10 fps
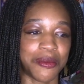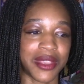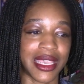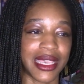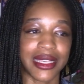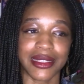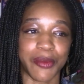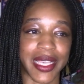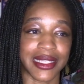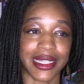he's
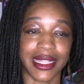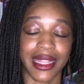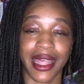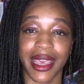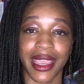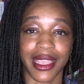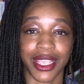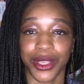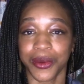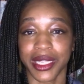basically like,
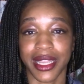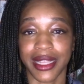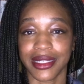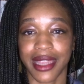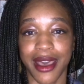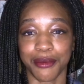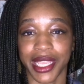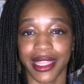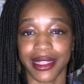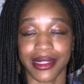you will not stop
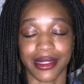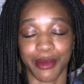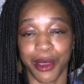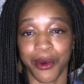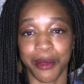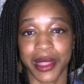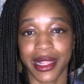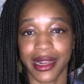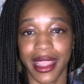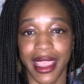me. This is my
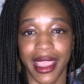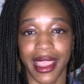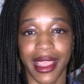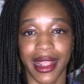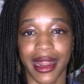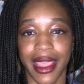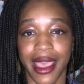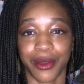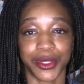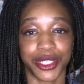woman, and
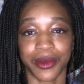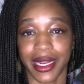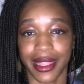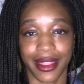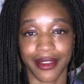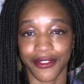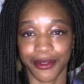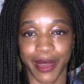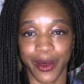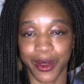I will do anything for
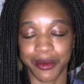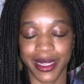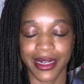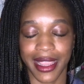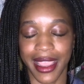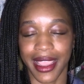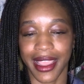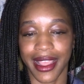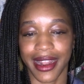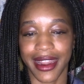my woman.
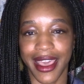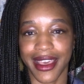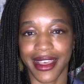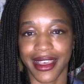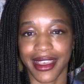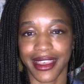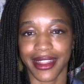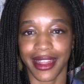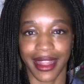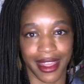And I
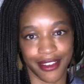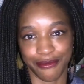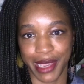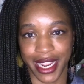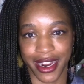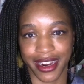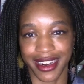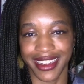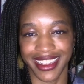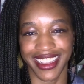love Bear.